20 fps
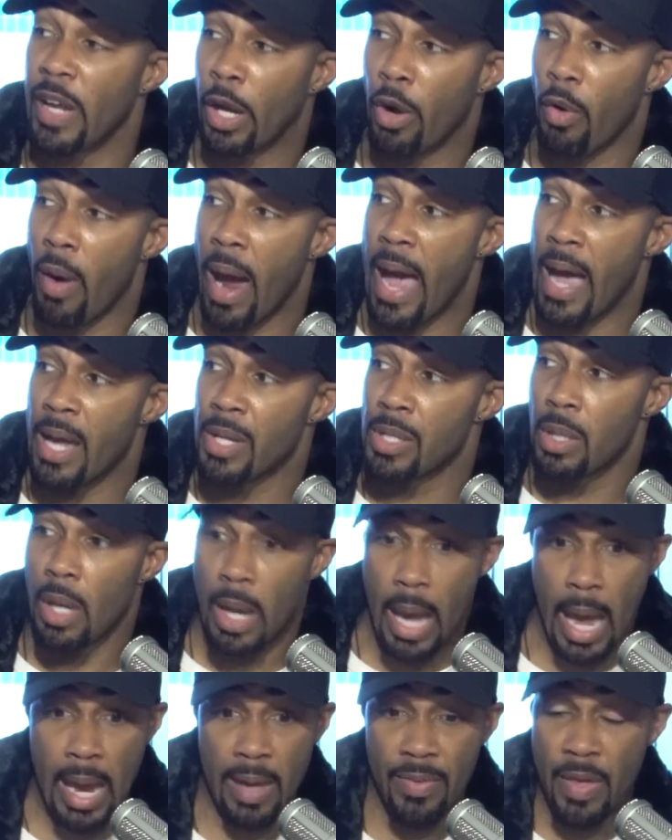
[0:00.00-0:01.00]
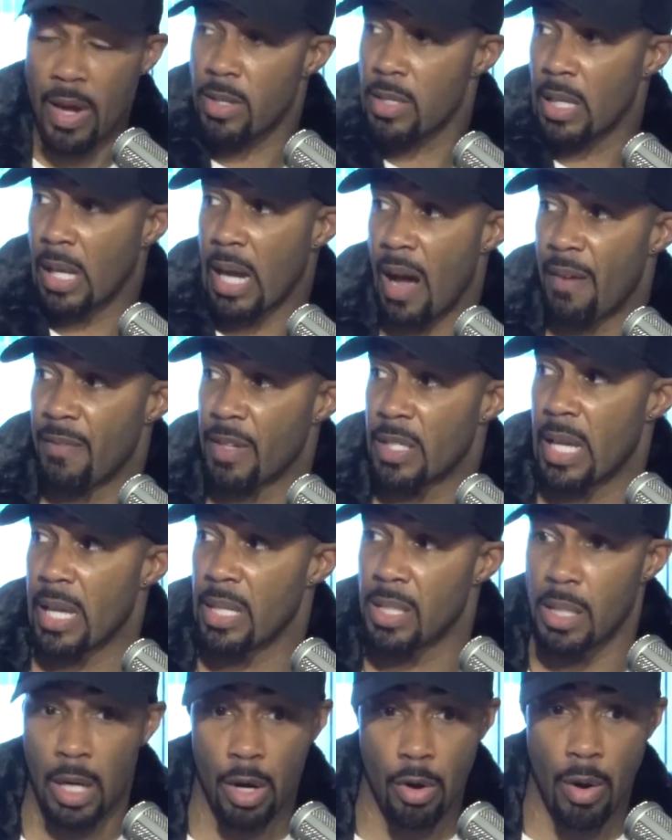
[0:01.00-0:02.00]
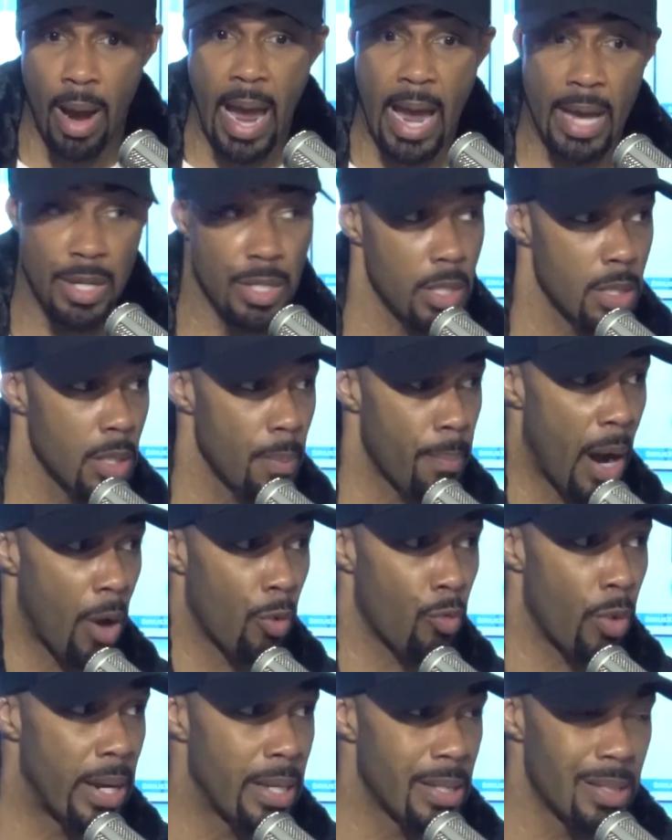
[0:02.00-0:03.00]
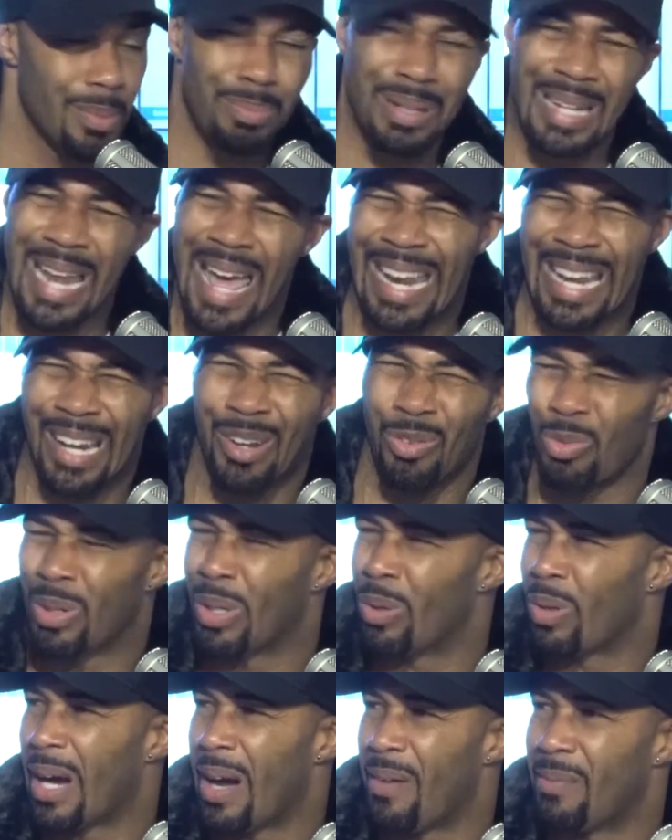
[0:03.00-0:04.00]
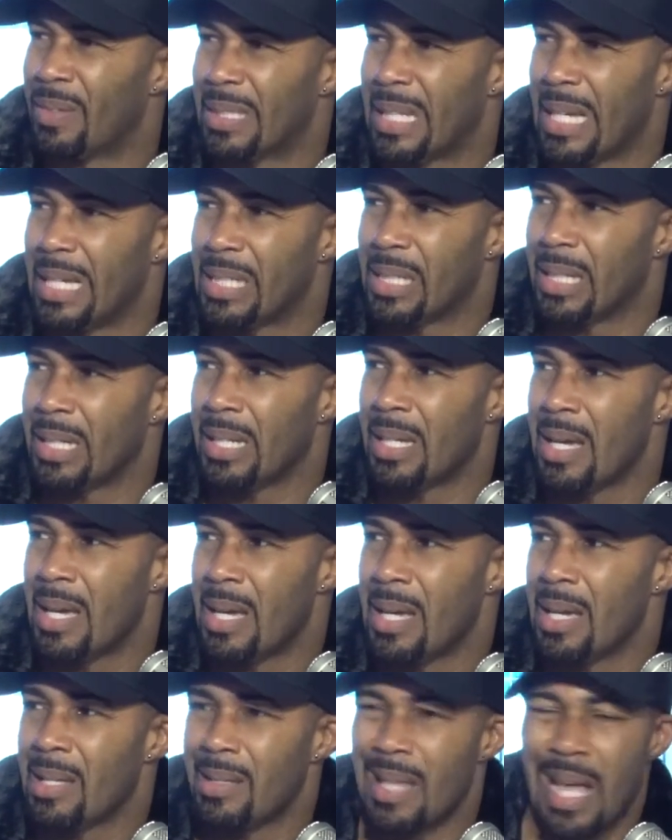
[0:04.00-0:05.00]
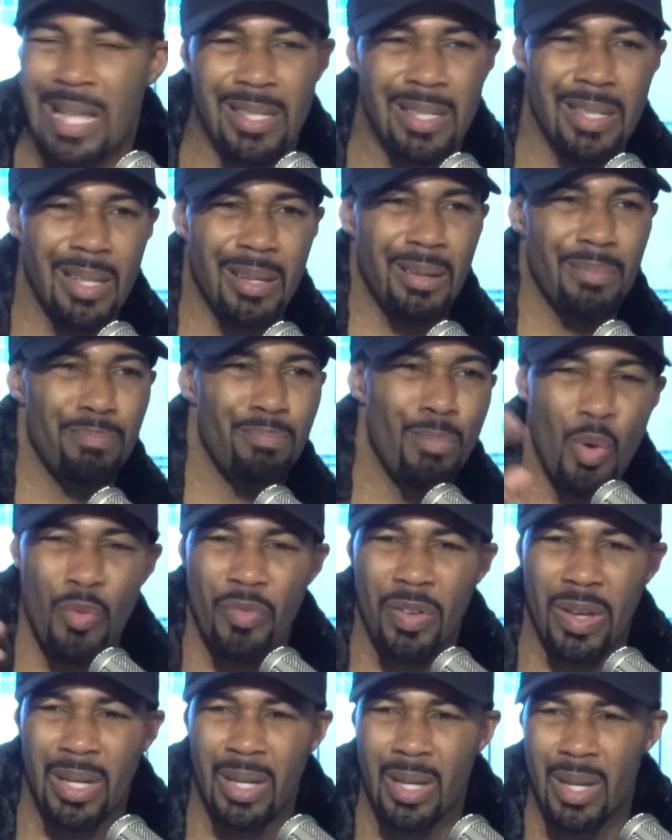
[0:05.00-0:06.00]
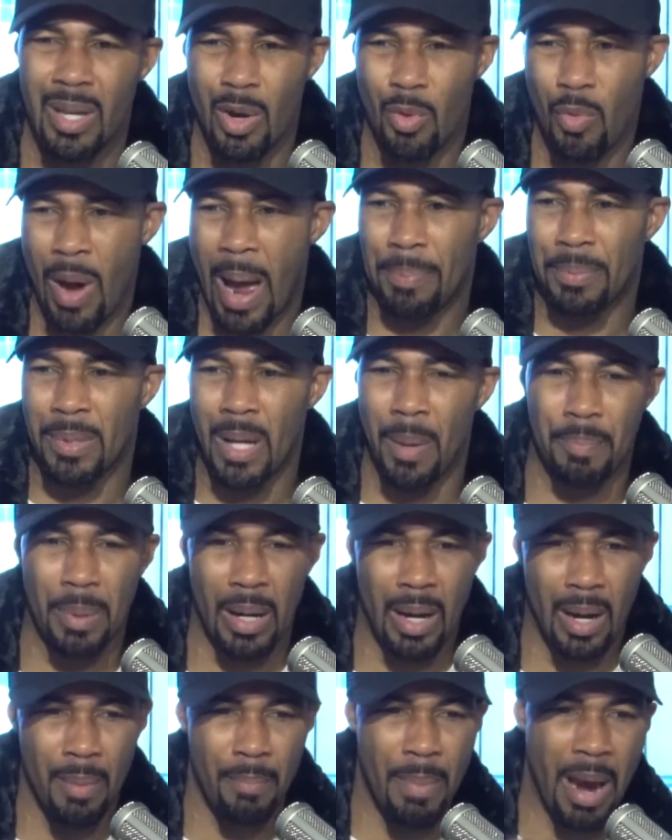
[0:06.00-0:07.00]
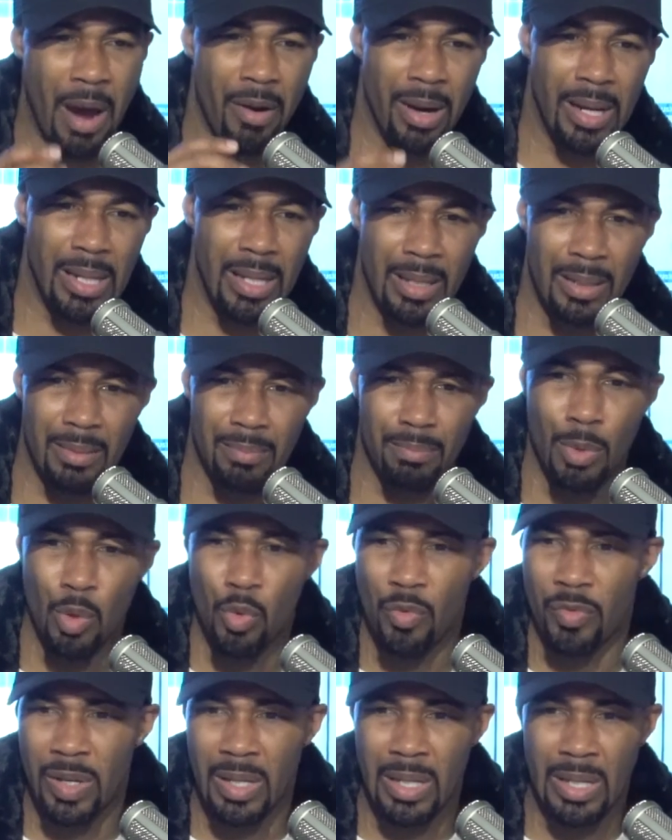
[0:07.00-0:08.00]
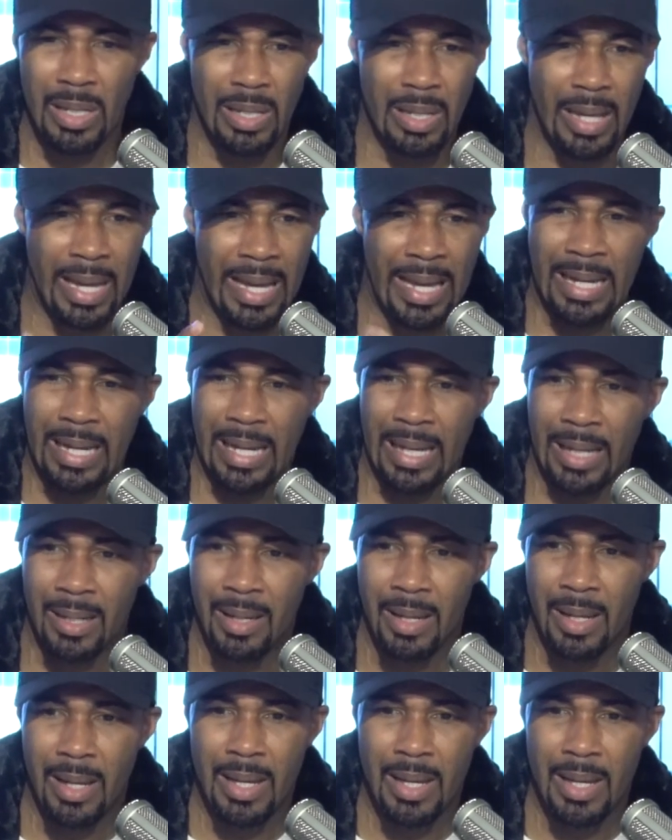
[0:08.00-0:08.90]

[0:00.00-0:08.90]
Crash. Hey, there's the conversation, Crash. It's about race, but that ain't a real conversation. That's a movie wrapped up in an American movie ending